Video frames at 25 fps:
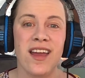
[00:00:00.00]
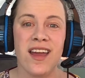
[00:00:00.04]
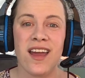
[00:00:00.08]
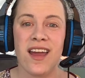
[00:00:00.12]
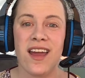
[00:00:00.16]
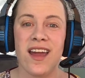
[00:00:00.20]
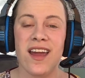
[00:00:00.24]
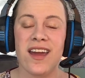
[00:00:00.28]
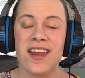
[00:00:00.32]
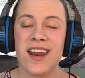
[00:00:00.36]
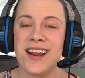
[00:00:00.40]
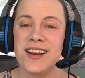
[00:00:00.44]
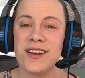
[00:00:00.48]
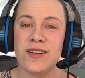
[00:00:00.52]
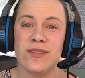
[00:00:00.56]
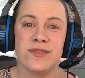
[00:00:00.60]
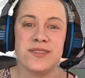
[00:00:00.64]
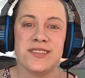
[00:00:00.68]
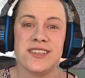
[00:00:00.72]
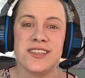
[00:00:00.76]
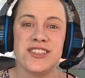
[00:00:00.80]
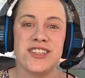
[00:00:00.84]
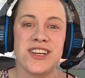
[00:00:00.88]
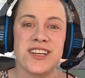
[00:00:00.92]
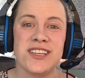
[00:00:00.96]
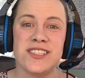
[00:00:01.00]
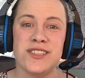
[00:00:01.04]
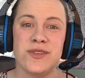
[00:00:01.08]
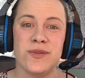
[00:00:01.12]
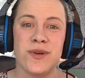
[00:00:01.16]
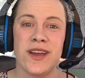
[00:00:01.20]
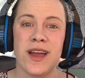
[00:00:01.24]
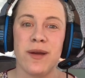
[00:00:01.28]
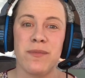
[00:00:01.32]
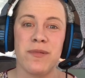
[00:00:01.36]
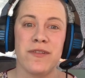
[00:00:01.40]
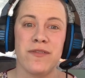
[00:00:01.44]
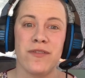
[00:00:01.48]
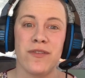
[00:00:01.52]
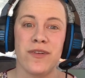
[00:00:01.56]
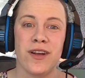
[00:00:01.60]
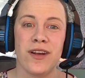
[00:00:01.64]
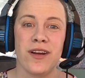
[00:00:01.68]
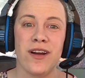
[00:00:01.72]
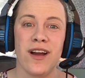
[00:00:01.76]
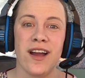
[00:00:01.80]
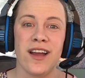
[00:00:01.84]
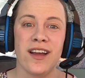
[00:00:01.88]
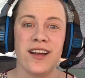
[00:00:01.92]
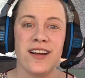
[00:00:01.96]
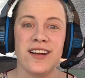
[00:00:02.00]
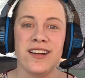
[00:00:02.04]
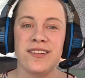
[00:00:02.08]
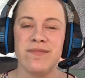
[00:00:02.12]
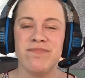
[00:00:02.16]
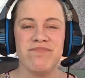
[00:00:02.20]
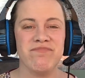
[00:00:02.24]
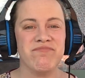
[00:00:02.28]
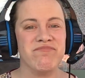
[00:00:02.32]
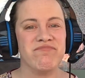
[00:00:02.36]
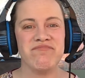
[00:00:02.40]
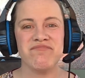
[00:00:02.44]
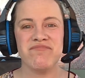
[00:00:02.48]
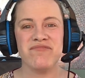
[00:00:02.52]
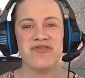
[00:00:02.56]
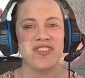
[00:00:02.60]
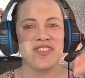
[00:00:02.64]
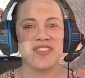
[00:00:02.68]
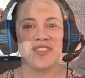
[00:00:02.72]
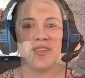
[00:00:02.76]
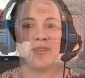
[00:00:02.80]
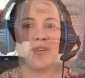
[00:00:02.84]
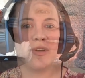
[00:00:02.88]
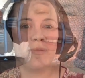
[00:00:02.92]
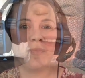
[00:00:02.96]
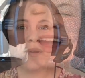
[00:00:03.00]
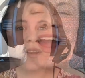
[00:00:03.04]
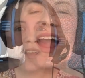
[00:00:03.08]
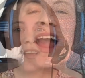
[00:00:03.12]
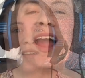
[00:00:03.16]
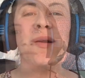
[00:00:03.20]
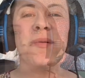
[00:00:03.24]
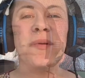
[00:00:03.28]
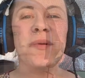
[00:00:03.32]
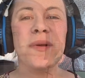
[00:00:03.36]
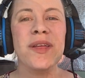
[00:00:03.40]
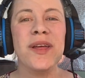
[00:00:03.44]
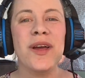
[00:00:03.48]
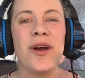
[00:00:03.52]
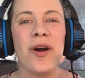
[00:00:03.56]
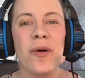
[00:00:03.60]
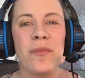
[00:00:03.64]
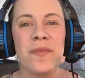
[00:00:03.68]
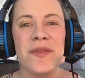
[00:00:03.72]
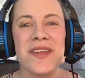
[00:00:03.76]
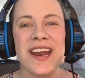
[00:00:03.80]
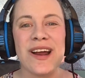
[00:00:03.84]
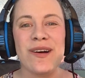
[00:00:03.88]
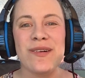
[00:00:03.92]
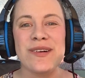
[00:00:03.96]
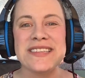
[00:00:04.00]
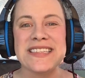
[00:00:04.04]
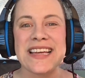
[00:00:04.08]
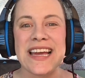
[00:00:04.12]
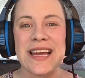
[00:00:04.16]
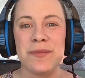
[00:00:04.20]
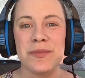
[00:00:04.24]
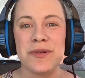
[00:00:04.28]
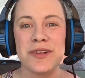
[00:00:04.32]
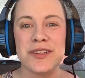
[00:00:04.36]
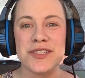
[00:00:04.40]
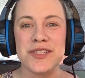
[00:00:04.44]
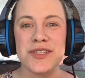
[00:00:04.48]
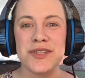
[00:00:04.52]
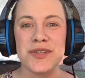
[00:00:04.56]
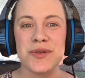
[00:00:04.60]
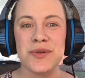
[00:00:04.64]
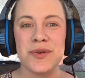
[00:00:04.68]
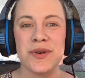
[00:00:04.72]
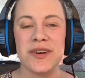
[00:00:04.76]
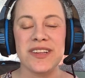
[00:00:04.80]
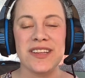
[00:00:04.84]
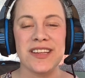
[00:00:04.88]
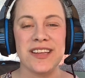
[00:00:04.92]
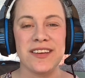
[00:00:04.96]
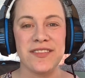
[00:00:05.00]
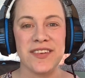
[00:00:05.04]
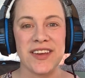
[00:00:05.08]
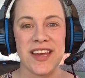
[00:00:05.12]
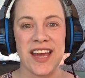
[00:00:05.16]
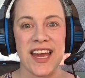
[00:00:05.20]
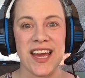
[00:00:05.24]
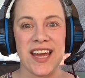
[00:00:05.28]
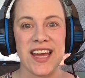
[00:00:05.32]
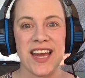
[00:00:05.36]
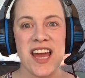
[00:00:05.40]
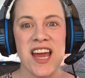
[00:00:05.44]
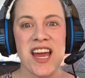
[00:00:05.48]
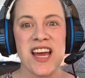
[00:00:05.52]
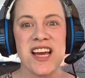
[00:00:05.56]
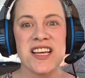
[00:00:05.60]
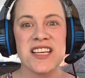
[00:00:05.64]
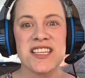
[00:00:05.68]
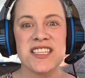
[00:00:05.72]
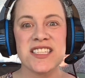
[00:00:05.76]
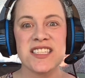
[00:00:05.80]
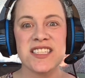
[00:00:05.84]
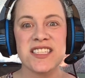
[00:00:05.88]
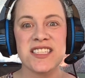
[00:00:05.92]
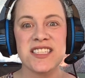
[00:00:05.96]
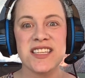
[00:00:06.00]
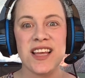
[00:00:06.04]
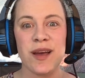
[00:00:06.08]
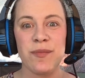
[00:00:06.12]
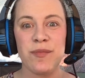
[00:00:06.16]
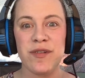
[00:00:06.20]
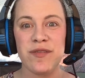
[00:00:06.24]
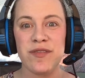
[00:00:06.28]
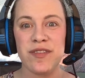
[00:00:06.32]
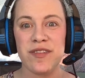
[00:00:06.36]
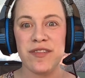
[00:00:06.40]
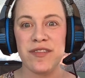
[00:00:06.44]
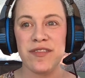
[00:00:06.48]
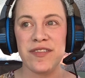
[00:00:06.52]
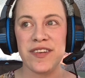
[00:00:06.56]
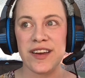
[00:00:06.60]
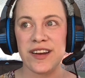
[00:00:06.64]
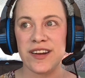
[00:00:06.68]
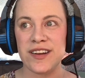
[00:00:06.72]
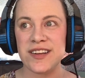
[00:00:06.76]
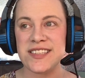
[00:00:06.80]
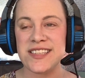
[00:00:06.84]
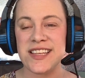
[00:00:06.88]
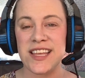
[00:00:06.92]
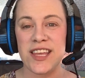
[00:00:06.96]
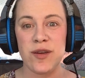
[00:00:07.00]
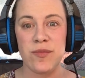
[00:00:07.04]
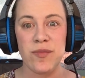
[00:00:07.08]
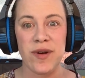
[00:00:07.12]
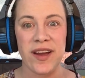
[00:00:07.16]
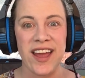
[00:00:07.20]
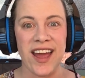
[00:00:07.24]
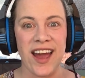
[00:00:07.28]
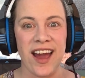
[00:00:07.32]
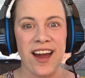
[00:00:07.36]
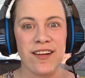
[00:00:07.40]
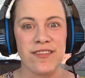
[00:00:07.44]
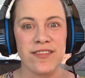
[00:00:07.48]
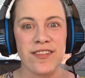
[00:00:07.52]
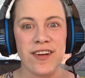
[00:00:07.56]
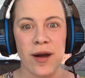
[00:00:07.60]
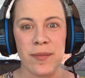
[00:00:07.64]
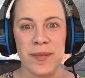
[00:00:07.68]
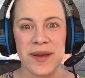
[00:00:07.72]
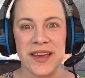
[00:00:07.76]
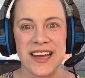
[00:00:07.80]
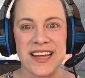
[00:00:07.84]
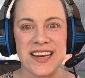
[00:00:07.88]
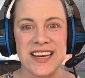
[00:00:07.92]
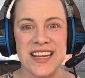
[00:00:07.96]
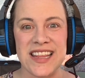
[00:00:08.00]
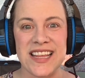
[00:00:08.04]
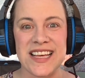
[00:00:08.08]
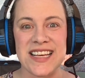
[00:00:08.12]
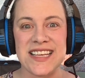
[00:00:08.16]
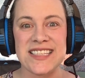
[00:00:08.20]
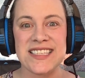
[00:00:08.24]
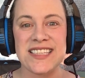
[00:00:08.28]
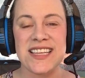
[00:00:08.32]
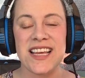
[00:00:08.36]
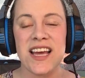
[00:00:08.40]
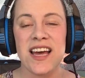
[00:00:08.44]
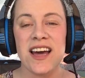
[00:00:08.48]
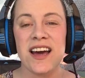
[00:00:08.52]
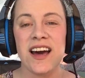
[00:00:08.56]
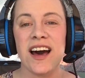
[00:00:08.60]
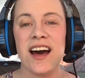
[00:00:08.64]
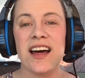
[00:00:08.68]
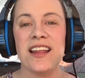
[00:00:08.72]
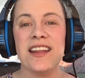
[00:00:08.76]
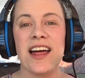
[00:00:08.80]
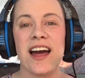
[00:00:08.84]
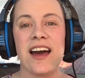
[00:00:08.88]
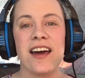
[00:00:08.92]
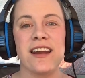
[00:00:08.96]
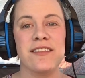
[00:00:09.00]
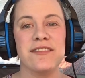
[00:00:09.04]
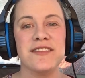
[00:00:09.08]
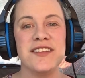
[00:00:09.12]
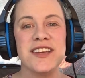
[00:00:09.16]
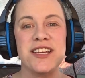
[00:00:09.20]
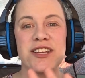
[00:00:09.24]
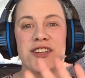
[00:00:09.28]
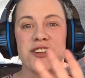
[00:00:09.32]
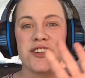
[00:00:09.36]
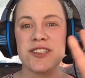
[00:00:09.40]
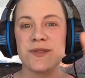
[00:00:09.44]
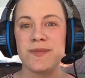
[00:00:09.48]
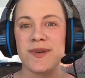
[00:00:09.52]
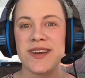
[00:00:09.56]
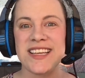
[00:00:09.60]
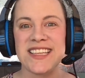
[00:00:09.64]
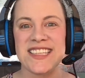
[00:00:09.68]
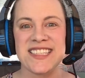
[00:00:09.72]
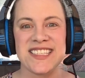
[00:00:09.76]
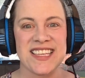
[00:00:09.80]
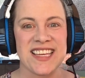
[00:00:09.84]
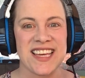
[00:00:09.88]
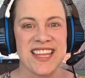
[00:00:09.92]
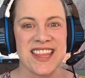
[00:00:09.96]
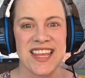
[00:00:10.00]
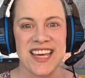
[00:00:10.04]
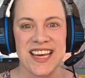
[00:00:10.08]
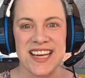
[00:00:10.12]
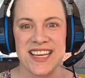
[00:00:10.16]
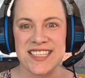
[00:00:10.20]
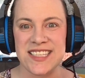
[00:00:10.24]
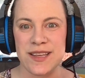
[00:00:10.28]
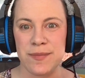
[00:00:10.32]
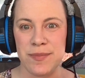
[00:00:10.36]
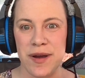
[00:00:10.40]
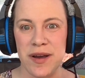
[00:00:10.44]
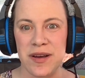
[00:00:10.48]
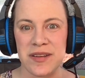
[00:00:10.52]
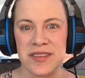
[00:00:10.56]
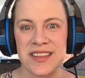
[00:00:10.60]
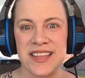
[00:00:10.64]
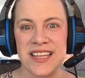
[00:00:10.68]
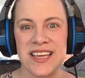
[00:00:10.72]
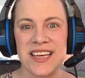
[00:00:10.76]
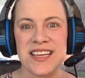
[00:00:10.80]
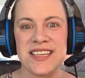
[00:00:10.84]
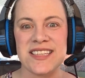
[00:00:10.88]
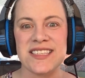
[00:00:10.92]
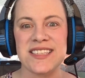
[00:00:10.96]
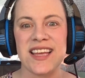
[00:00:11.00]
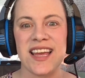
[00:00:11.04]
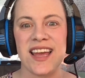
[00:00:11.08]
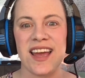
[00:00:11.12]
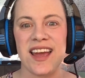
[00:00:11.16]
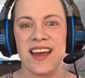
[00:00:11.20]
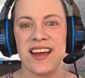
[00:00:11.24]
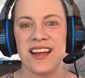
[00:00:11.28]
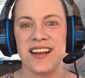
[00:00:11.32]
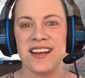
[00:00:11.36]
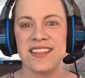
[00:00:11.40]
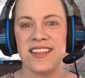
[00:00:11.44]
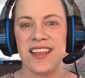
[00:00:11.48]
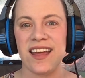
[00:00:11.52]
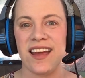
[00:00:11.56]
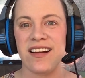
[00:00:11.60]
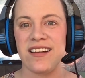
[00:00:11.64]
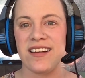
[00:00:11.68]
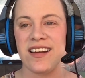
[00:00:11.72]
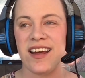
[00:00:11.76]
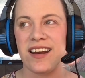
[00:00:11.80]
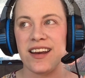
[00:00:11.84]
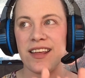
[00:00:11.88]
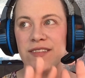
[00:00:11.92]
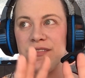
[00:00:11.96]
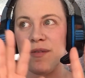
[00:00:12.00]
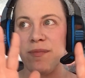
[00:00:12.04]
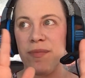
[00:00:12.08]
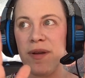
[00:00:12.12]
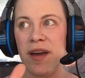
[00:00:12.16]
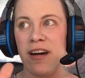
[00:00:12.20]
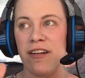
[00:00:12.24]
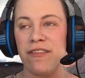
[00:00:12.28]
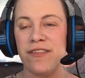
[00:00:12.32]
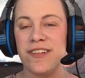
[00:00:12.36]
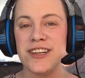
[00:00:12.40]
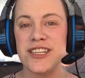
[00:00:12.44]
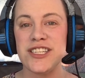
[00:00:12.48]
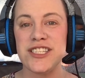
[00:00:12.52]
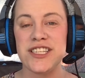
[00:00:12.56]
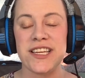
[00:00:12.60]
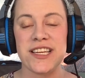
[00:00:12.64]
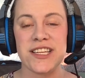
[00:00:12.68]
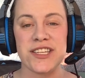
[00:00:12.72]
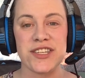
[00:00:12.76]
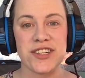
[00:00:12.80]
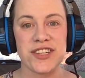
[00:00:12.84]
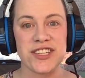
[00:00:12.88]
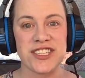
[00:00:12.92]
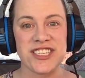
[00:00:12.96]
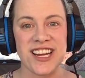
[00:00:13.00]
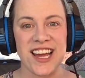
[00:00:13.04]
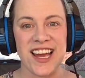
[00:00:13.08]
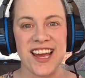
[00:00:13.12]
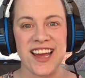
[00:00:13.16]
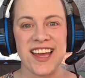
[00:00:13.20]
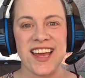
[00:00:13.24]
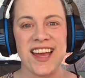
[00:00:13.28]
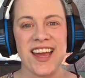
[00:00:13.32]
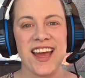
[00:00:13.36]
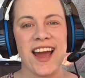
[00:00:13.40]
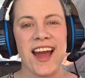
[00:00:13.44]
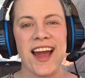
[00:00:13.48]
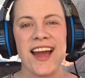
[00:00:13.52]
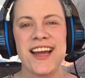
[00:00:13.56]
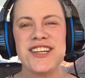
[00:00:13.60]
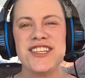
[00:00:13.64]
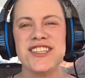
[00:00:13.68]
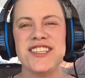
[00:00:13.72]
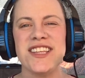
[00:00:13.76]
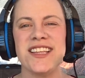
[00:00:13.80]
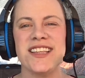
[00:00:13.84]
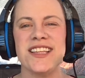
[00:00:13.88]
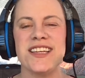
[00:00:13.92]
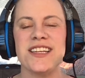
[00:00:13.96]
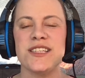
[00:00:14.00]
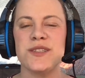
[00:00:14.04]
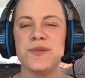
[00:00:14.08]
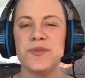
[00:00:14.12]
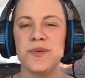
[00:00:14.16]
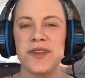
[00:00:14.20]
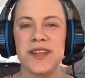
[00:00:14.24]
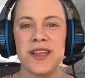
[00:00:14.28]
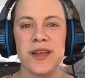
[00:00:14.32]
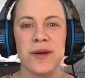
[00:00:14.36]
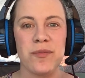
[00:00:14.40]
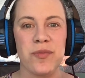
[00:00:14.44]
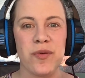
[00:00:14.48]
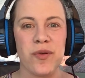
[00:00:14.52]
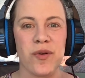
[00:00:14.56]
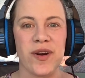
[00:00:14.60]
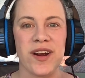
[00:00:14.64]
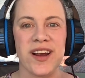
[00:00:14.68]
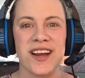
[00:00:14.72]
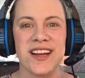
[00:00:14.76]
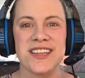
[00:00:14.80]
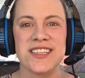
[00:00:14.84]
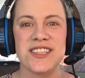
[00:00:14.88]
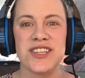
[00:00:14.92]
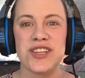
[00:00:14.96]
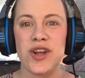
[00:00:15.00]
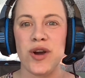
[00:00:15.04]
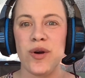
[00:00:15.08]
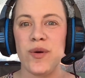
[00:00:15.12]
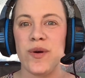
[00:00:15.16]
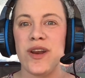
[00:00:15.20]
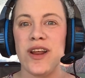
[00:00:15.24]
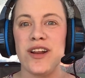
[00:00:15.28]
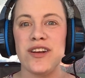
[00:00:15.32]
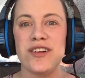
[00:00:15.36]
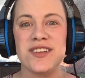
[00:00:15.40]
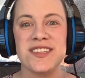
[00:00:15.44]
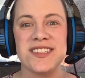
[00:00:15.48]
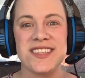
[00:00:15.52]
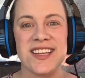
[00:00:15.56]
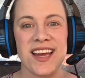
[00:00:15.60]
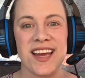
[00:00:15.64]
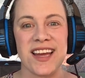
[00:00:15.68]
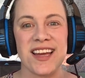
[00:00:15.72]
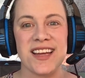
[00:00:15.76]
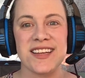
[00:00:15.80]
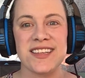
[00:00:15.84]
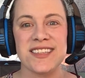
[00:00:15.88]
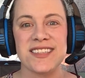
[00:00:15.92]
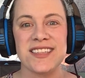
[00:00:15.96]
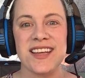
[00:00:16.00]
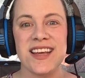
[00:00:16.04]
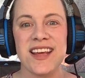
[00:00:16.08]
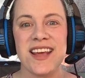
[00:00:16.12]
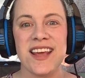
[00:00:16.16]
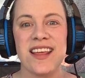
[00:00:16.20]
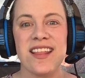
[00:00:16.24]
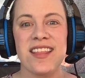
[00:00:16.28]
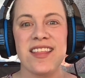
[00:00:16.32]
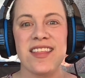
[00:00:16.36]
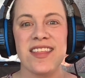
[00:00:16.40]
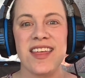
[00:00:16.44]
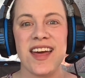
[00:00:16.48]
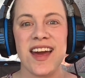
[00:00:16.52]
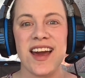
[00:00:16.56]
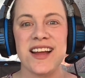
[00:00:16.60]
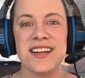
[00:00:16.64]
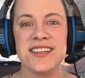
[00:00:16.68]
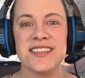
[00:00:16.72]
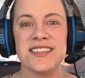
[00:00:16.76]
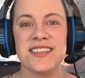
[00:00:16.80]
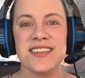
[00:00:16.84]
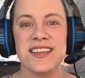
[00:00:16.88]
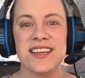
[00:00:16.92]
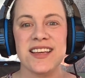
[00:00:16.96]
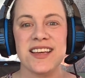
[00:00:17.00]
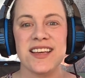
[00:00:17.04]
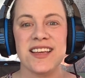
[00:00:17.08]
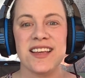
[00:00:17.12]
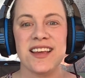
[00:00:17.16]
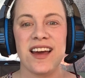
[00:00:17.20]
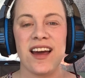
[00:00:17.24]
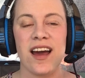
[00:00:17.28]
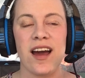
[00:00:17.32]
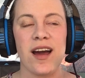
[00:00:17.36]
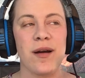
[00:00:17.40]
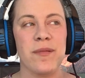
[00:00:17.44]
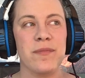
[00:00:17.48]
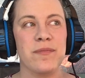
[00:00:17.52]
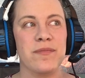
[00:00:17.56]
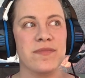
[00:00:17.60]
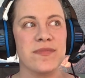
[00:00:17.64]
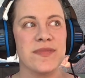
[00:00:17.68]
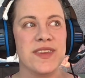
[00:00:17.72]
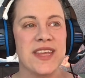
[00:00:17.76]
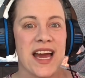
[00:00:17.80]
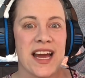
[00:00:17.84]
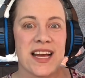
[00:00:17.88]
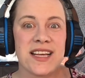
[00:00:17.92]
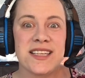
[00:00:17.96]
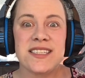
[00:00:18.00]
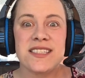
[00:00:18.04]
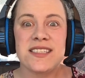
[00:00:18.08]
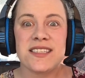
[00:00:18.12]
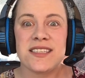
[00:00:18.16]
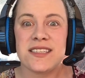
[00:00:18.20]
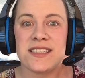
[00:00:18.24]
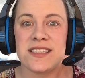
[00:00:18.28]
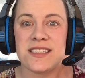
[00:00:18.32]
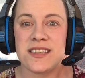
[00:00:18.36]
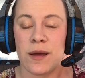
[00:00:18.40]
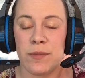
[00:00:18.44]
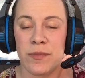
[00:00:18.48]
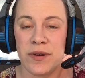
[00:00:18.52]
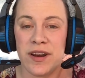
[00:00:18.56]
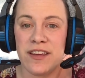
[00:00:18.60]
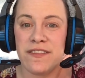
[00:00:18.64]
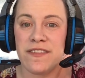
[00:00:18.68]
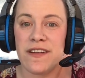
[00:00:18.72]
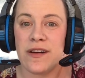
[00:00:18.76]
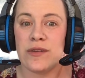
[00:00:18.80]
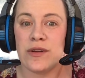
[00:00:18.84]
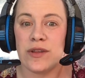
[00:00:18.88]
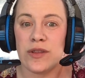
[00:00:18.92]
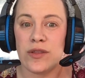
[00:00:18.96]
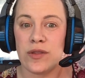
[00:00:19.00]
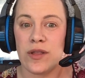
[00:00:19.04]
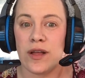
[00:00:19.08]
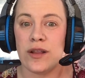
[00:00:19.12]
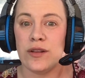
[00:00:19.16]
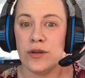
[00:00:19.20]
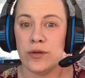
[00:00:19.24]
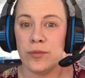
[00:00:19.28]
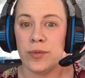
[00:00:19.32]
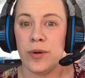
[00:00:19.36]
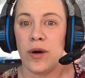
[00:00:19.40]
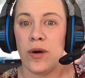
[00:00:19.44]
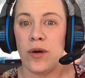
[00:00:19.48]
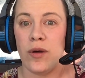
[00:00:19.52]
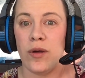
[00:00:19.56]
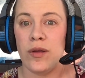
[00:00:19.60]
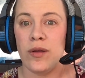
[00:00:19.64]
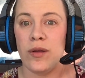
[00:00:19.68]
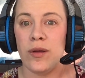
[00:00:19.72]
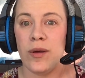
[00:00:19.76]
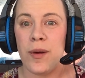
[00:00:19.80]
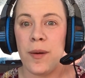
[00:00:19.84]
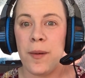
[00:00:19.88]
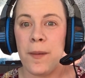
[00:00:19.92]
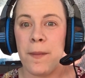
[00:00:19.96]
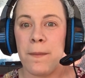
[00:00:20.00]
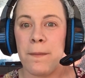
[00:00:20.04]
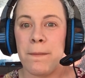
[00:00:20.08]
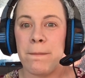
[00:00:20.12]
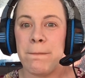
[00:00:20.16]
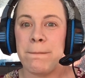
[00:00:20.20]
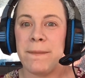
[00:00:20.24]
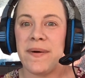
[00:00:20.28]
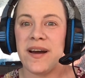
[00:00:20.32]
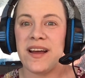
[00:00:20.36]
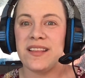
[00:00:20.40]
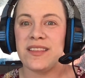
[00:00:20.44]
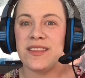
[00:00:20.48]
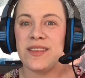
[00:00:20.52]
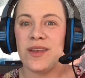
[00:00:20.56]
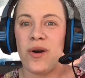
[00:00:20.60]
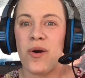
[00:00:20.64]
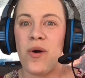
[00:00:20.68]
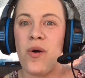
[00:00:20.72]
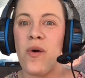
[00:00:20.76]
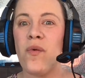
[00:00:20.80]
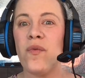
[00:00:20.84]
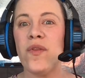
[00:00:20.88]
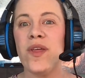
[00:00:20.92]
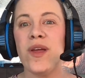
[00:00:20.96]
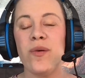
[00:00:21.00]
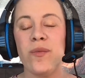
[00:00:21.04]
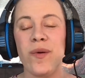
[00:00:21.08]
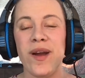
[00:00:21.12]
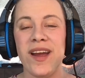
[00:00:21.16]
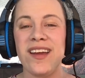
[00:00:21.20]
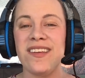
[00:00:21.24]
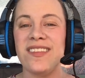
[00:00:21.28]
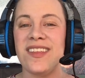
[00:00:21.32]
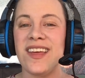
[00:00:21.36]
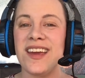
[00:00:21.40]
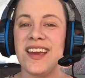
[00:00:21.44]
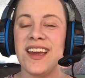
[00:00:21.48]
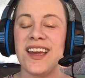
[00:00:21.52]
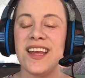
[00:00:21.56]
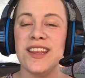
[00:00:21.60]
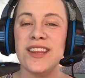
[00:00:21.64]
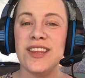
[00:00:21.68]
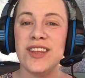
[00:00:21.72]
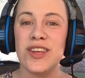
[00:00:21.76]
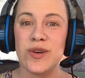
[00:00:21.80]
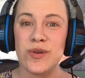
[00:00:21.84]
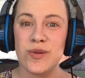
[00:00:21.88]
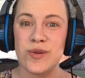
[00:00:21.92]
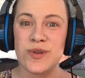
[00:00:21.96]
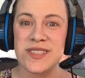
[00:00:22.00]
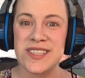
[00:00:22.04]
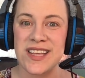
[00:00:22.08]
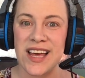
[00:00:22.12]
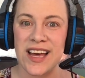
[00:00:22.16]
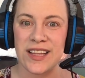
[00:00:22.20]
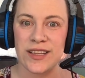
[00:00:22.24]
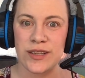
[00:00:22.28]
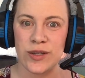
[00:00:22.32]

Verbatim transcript: and I don't suggest doing it before you're hired, just don't open it. I really hope that I was able to alleviate some of the fears that you might have coming into this. A lot of teachers might see things about this and they are not even Palfish teachers yet. I just think that it's really important to know and understand that, um, yes, somebody found a, a loophole but the only way they can use that